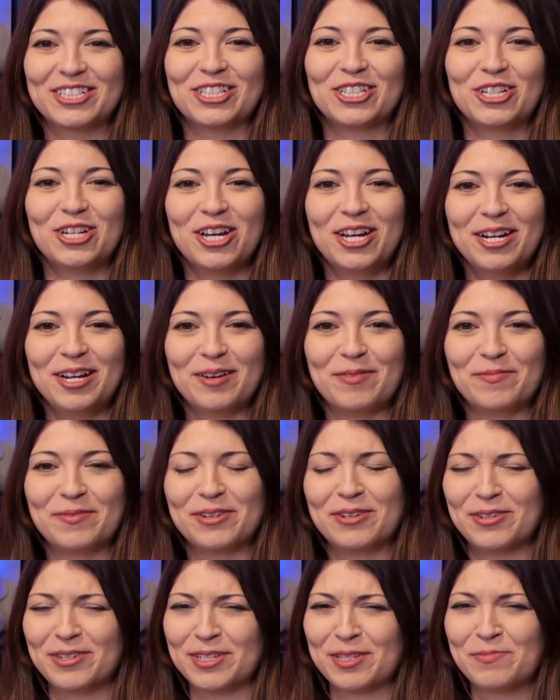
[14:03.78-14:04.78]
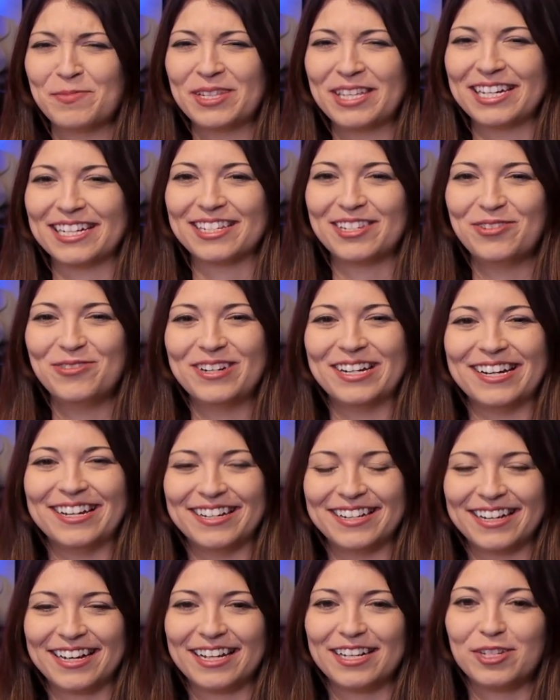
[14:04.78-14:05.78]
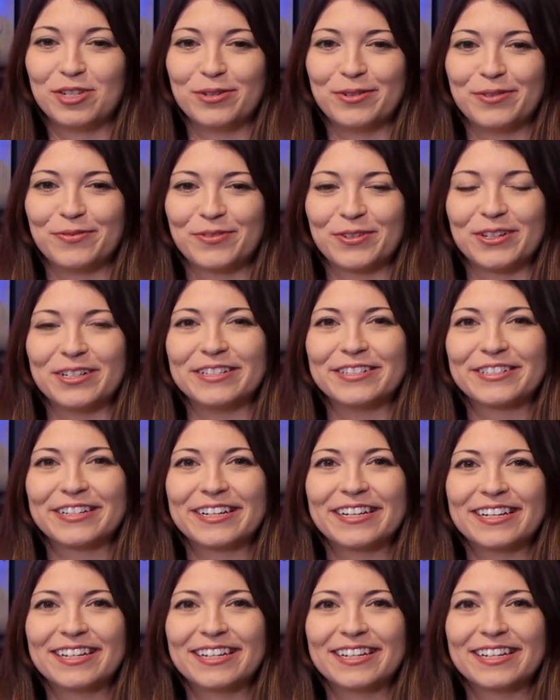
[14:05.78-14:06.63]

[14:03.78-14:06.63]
shut up. Oh, it smelled like tuna. I had tuna for lunch.